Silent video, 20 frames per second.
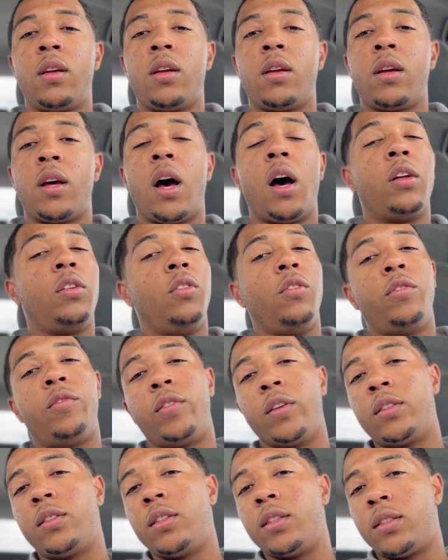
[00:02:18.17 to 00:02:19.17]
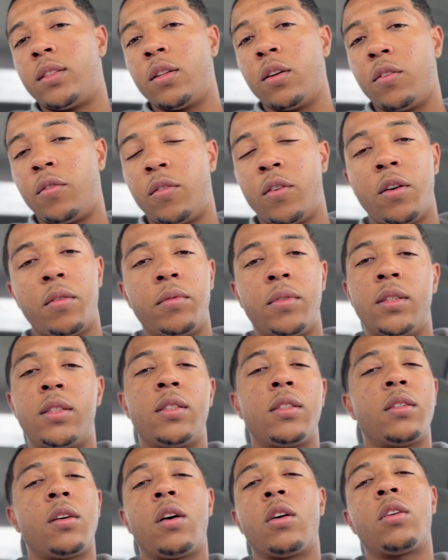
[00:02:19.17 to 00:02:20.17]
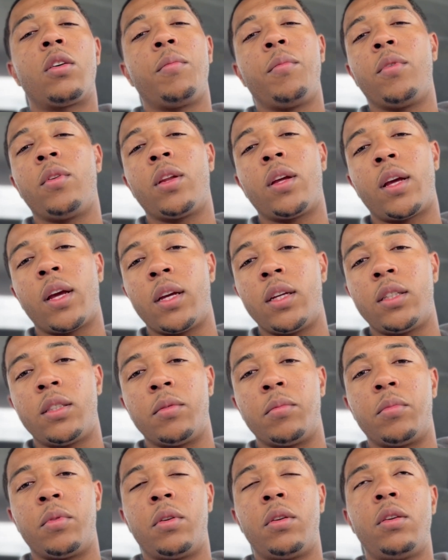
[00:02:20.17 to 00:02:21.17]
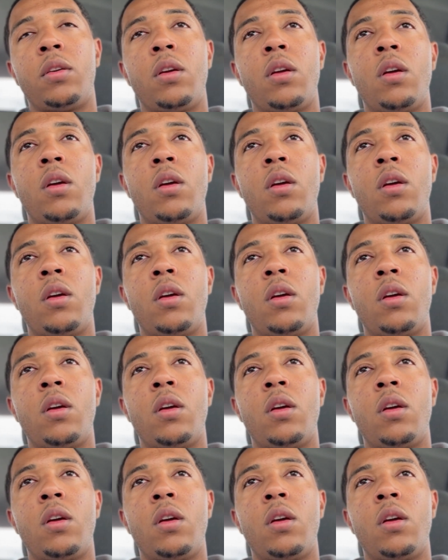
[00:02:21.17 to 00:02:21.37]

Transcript: How do you fix yourself up? This is all communication, bro.